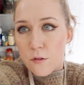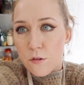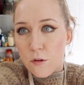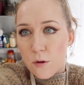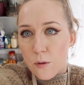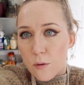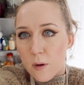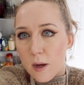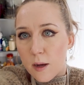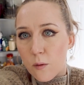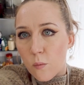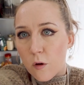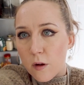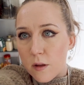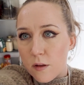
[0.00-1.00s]
So I
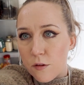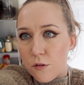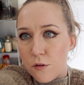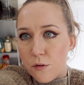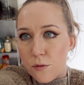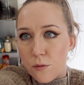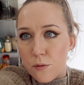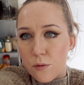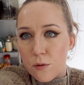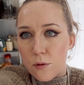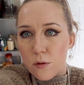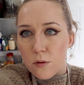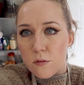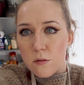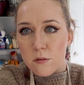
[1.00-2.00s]
want
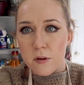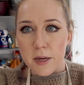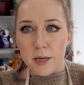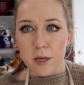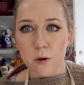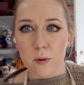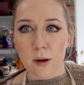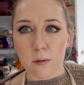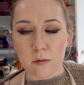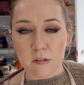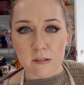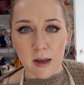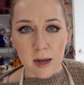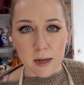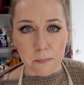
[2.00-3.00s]
to take you
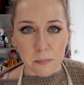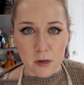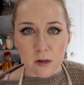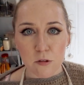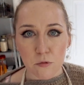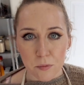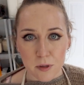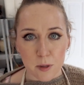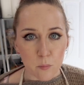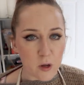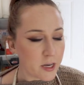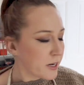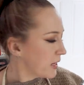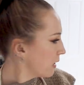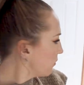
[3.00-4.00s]
outside, but it's really
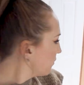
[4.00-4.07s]
windy